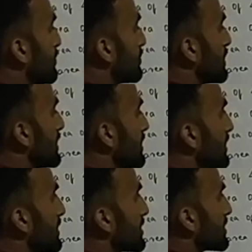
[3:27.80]

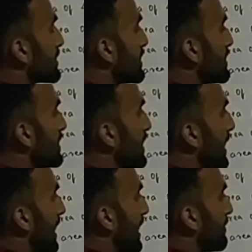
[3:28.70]

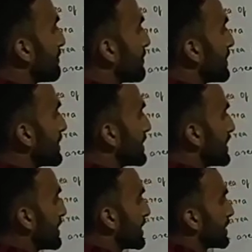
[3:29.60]

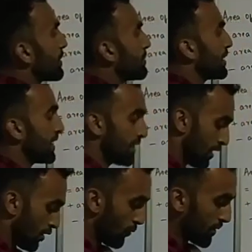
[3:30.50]
BCFD. Remember,
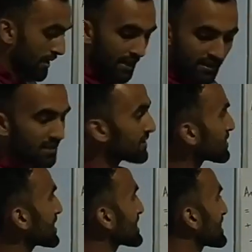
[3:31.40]
we are
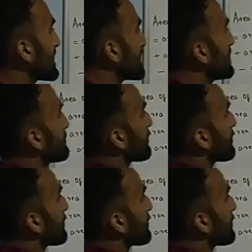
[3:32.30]
interested in